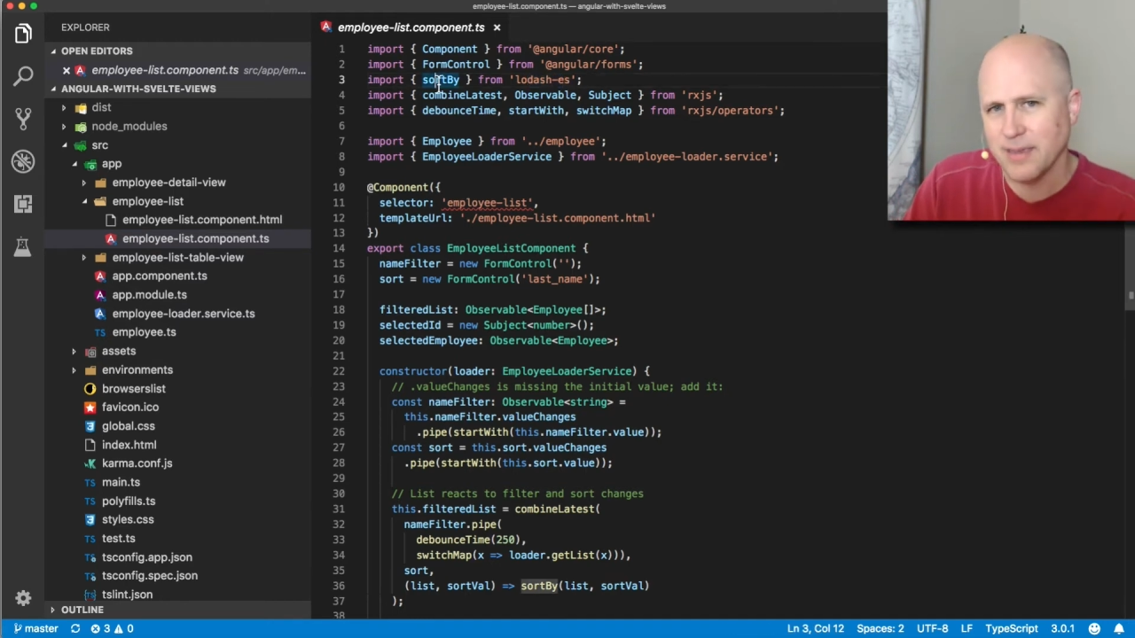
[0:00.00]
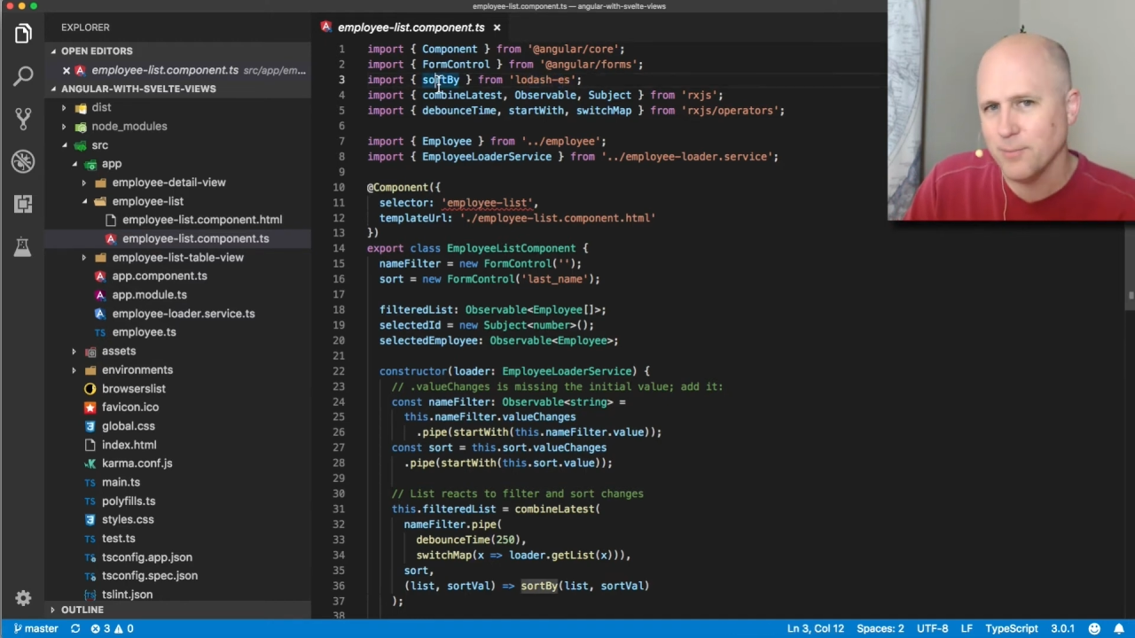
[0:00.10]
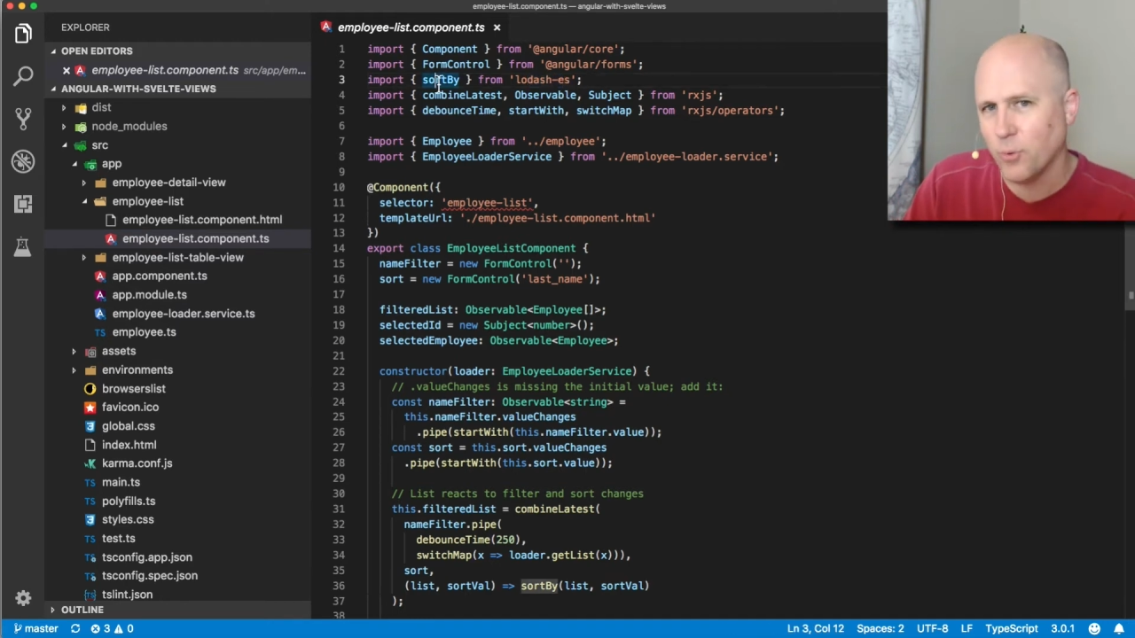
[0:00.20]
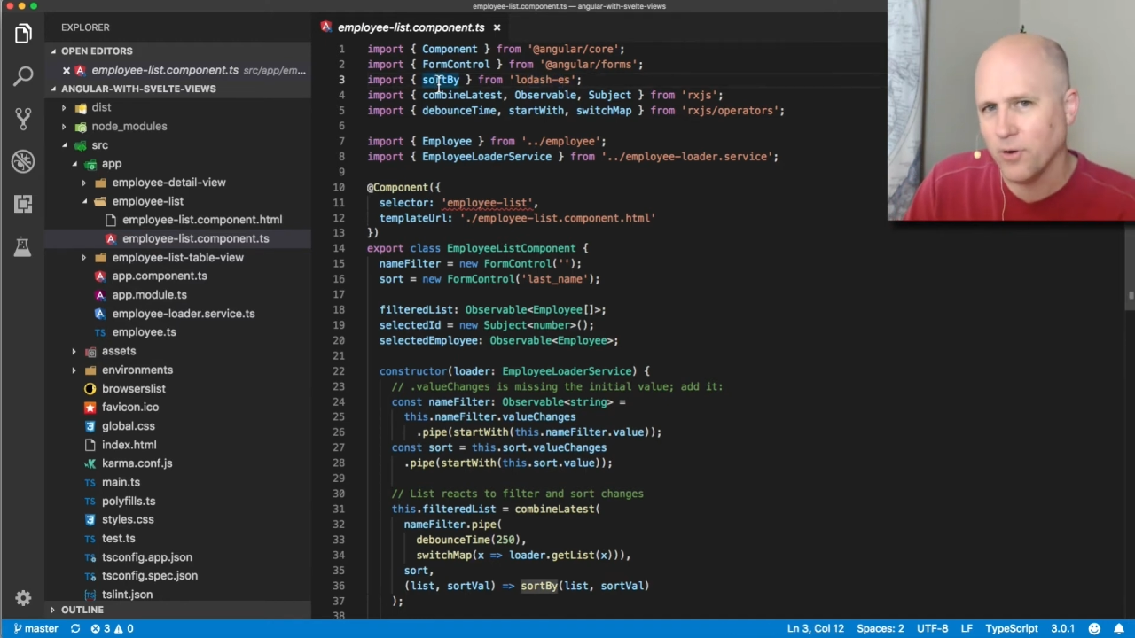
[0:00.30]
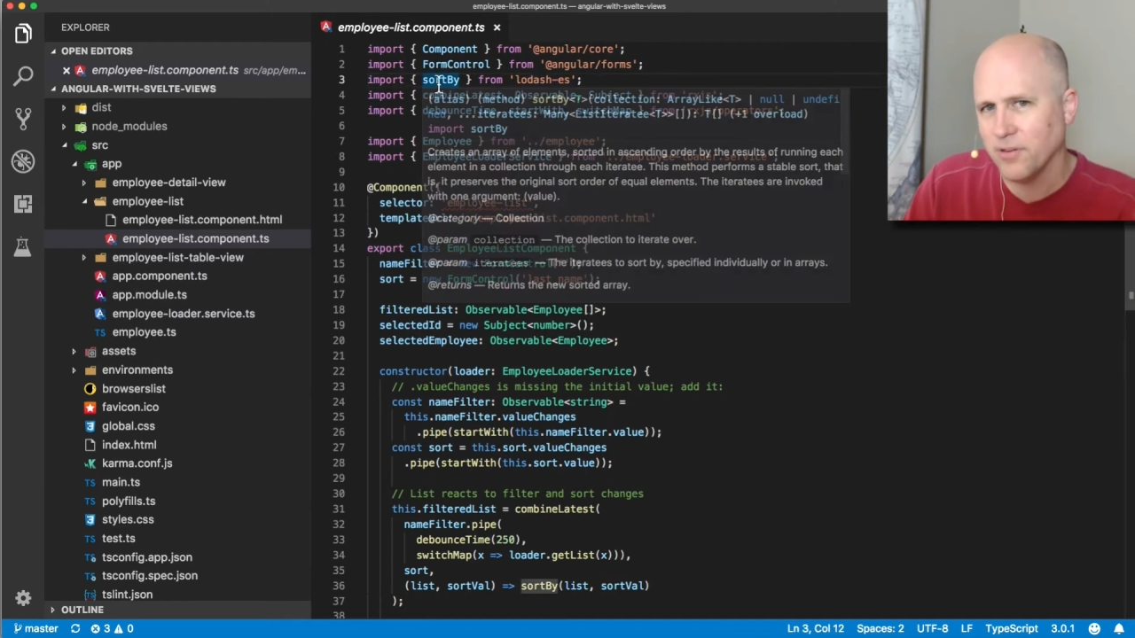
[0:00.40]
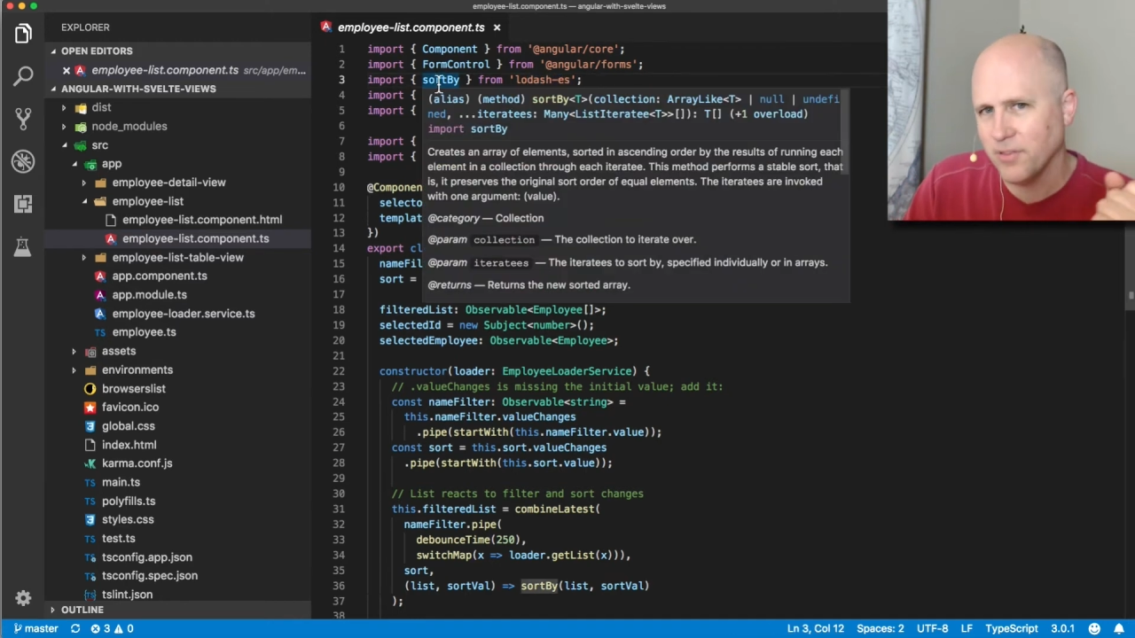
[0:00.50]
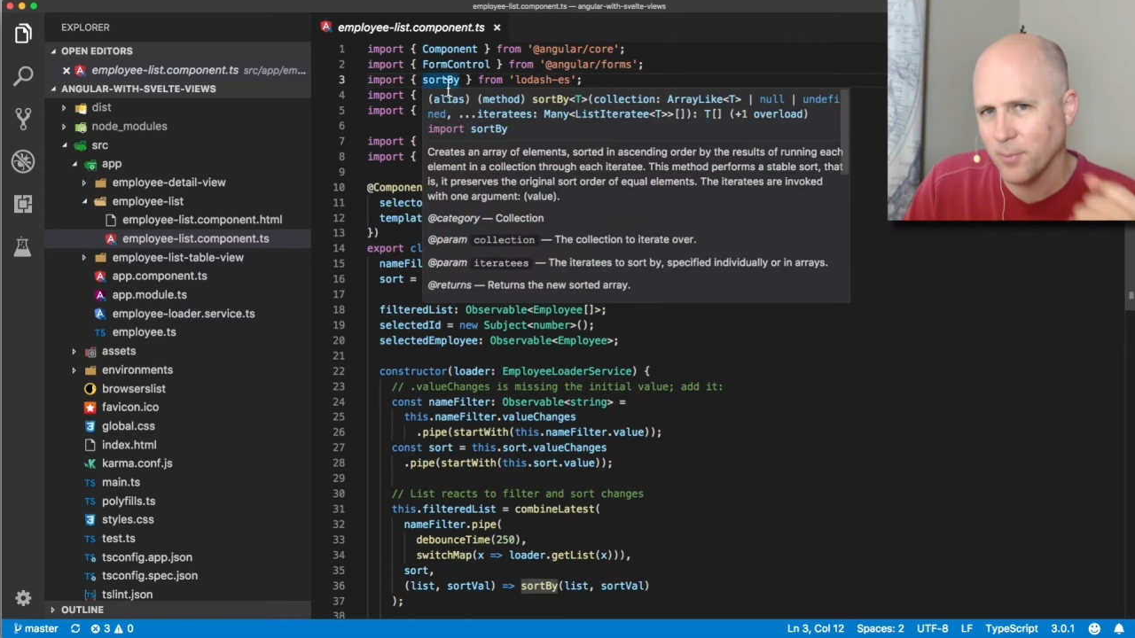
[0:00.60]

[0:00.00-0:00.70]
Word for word: import the